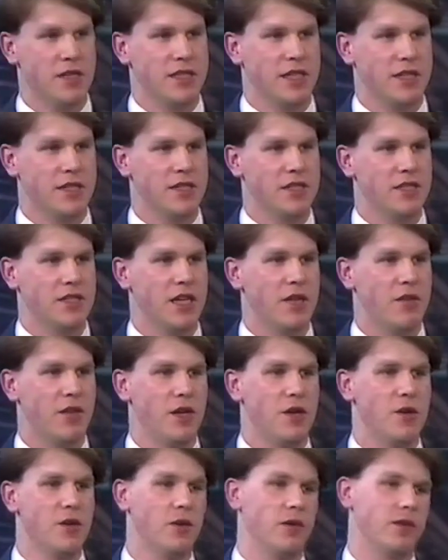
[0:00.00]
has actually said
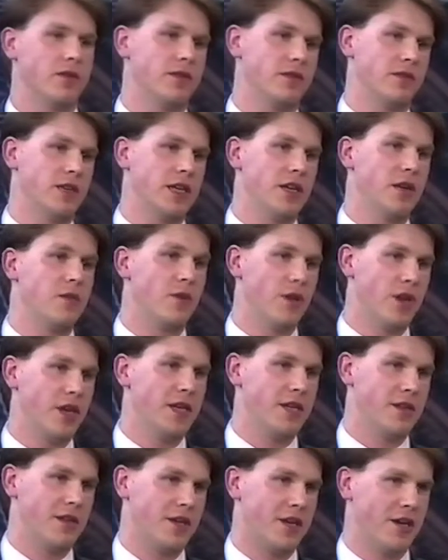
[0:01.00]
they don't
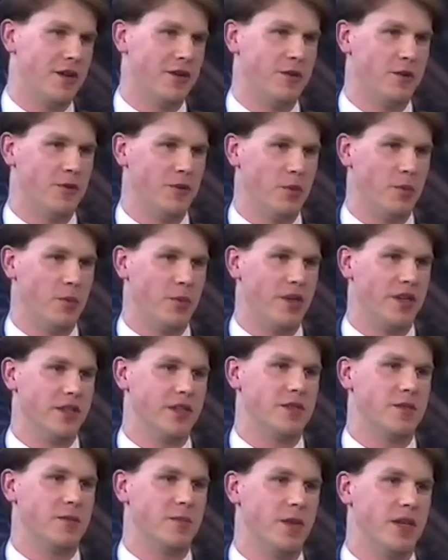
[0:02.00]
like the current oil
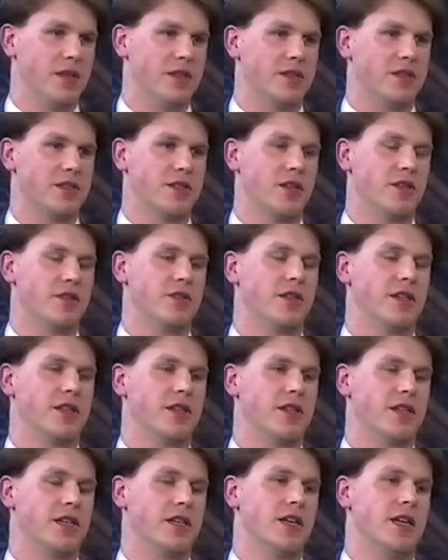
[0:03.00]
price, but certainly
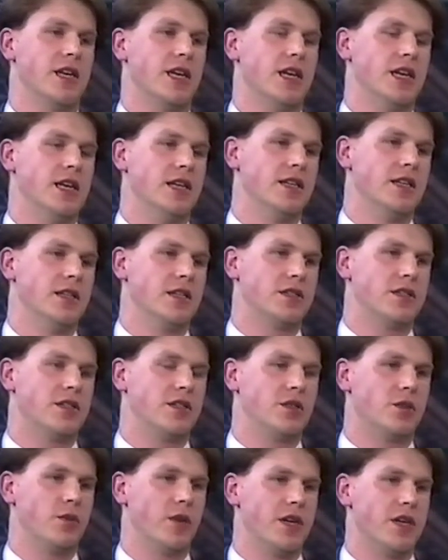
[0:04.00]
the
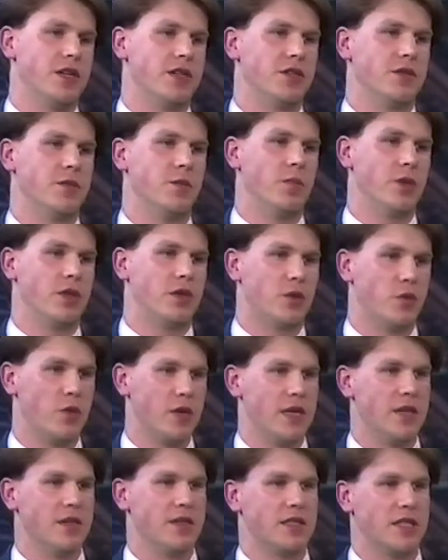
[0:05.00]
situation
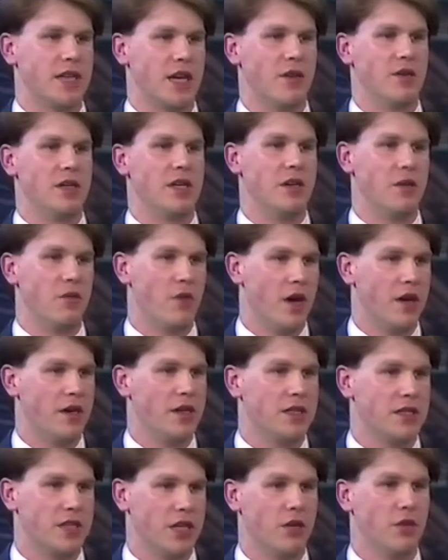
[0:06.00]
between Saudi and Iran
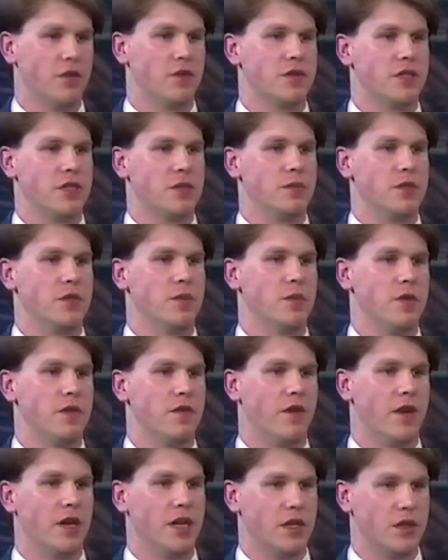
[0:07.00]
itself seems to be
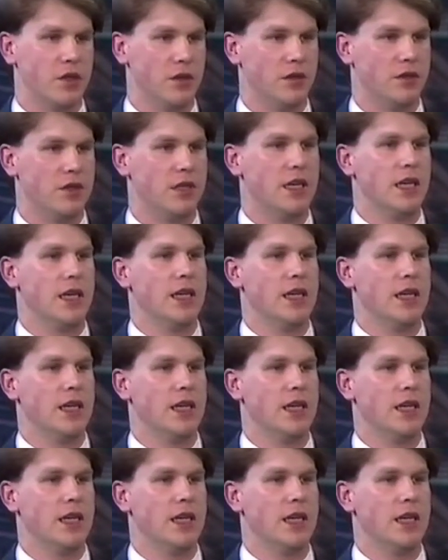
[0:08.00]
very good.